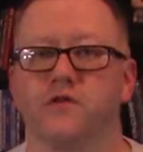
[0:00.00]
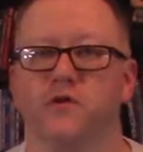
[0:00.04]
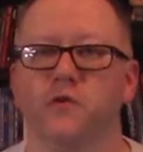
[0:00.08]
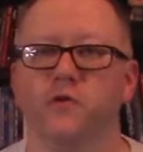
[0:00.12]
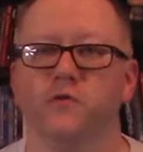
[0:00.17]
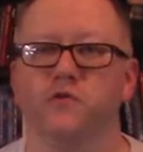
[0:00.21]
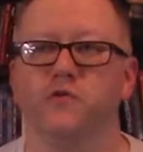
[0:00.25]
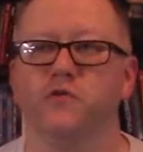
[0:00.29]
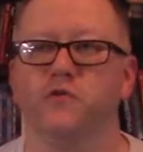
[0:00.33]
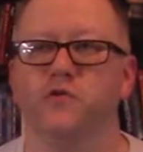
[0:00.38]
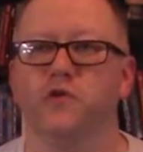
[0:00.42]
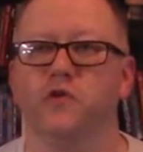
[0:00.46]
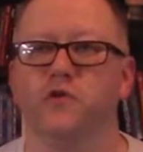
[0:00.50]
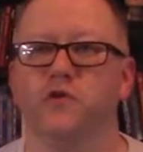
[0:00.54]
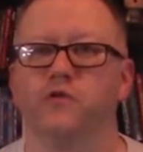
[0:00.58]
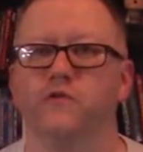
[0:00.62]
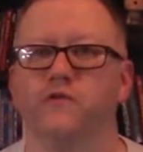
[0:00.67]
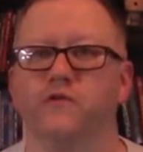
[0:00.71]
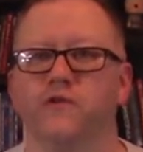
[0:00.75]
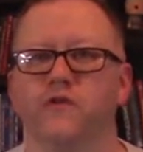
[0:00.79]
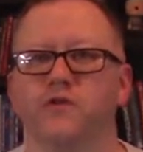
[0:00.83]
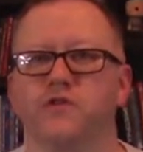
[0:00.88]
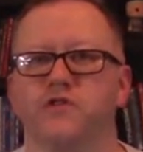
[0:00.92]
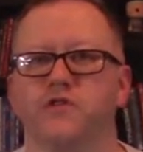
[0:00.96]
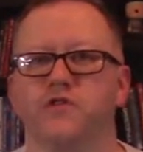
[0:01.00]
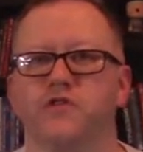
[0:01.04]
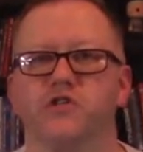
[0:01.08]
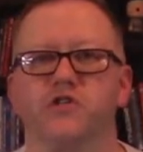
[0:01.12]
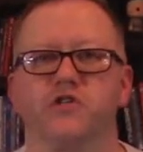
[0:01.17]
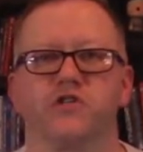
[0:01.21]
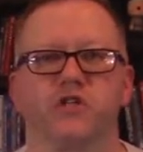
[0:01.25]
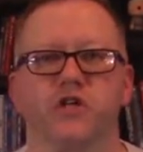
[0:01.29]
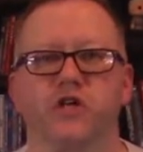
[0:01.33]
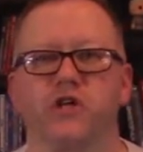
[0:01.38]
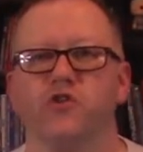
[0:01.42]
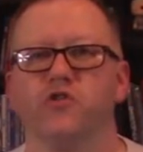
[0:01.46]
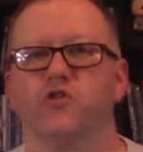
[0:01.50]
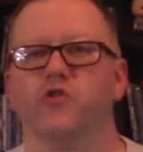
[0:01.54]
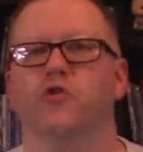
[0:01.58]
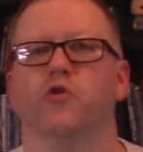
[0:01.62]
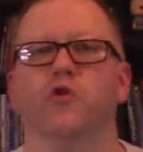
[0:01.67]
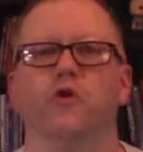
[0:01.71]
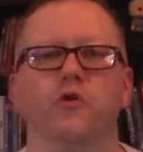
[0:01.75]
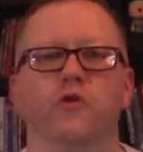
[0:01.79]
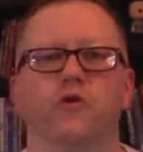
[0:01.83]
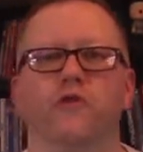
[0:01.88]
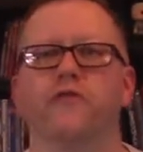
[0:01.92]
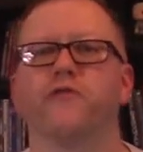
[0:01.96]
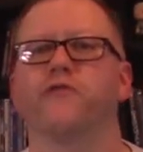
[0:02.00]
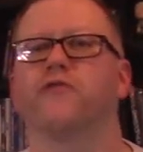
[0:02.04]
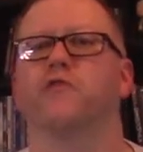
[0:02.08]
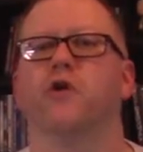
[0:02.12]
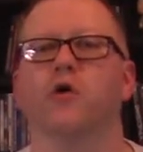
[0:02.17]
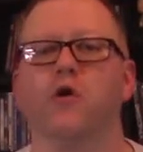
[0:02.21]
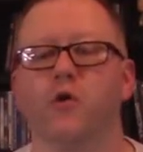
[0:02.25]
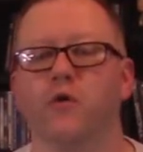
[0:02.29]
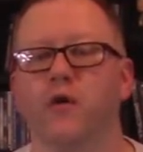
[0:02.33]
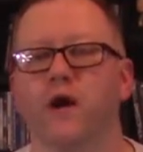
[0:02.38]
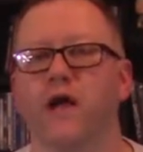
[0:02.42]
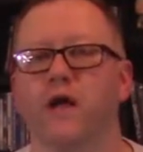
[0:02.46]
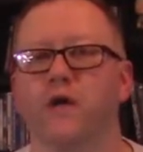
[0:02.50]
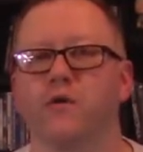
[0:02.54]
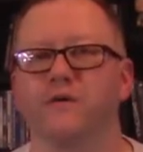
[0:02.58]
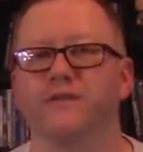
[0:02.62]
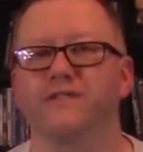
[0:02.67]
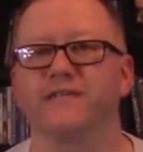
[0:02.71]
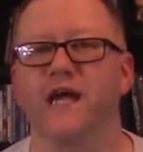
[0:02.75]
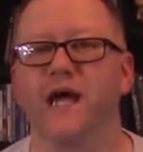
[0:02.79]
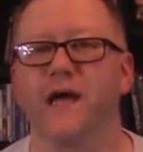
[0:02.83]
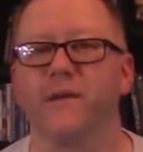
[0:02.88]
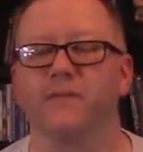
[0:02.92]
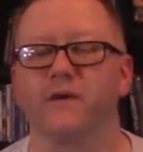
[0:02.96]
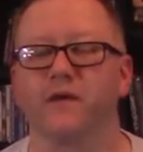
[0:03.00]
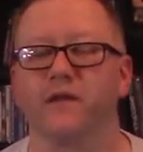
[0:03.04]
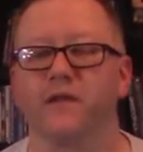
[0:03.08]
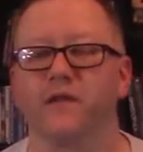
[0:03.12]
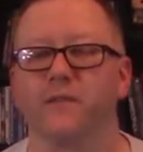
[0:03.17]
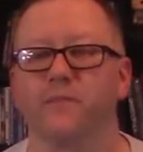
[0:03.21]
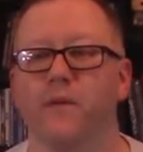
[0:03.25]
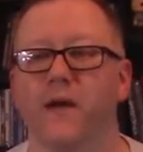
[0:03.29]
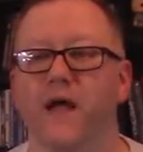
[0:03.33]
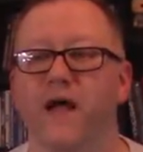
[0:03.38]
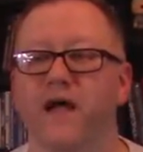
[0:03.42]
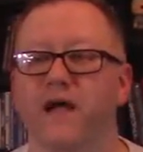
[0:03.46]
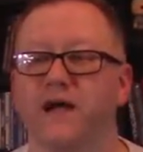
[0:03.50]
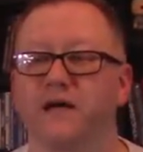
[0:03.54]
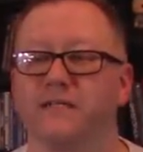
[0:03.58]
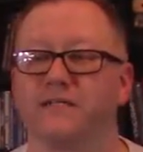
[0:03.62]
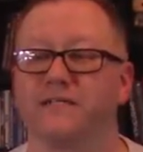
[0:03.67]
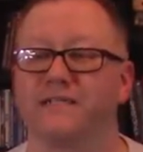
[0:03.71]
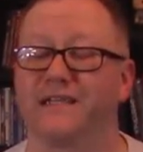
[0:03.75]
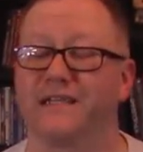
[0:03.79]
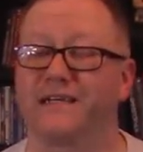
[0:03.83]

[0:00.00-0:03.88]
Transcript: whole new universe and just ignore and throw away what's happened in the past